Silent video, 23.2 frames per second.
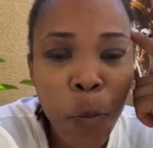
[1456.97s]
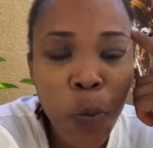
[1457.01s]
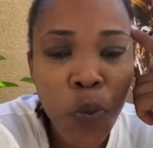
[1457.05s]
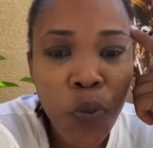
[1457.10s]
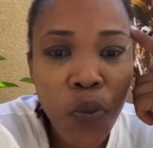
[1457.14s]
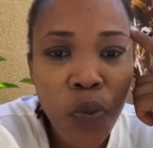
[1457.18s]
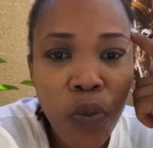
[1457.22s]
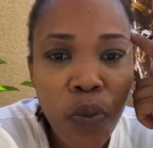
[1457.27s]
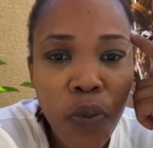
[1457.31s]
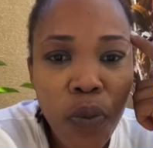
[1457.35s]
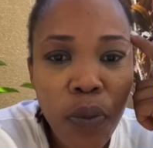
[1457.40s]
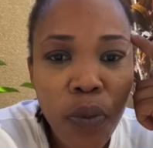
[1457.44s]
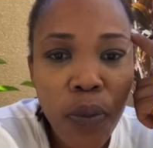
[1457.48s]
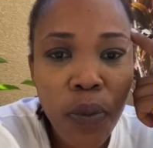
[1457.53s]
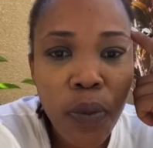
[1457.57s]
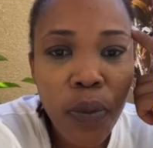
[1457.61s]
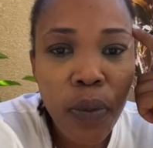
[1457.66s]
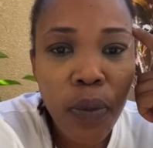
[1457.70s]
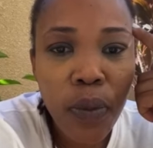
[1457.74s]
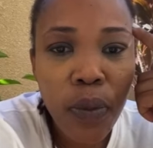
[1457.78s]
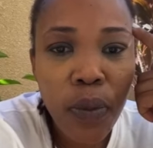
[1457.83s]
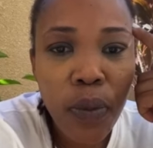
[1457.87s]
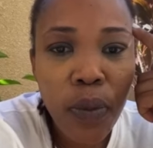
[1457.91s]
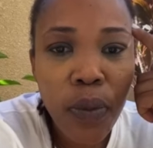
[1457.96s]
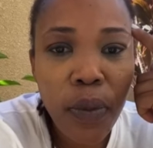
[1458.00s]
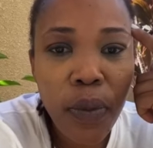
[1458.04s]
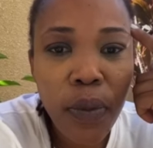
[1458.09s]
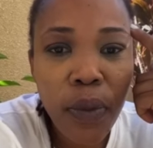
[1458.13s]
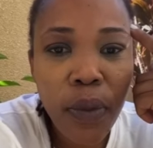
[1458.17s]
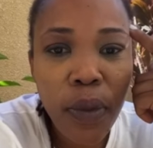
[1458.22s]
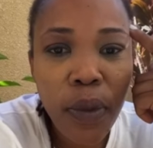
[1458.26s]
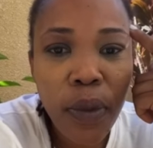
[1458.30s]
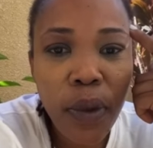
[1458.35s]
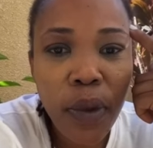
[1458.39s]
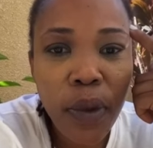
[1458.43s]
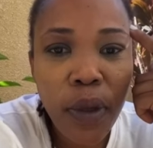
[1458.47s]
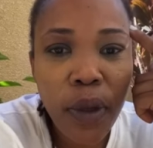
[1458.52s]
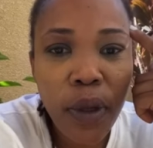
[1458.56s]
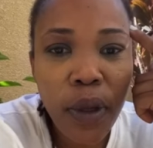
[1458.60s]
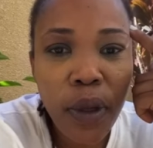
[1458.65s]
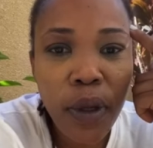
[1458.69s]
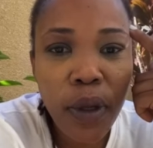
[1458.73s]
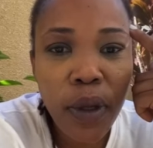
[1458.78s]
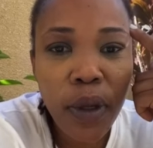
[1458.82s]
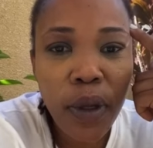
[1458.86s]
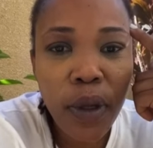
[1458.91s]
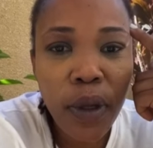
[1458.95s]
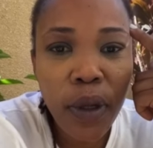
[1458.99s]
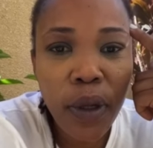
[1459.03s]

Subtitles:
[no speech]